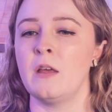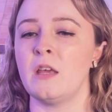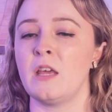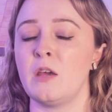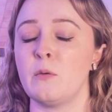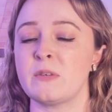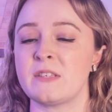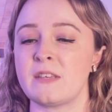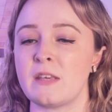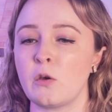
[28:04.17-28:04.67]
He
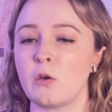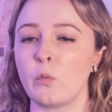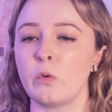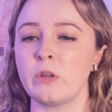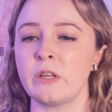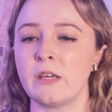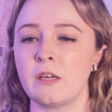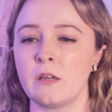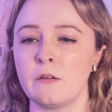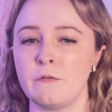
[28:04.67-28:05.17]
was
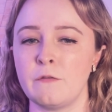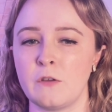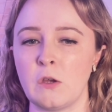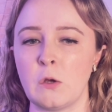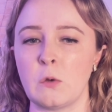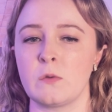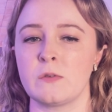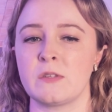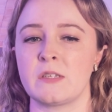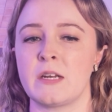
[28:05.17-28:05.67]
equally
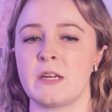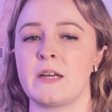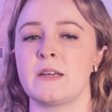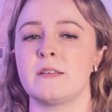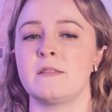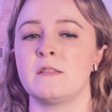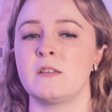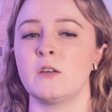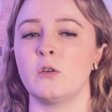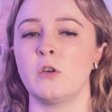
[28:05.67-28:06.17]
confused, and I
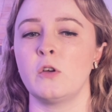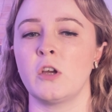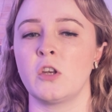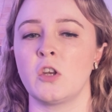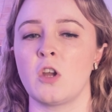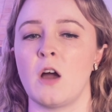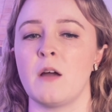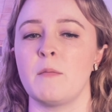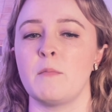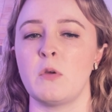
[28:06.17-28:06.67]
still could
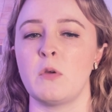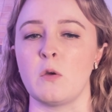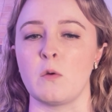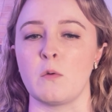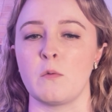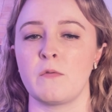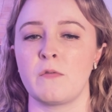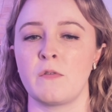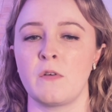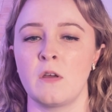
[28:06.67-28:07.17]
not
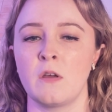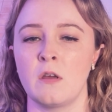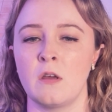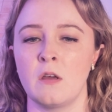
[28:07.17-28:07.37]
move.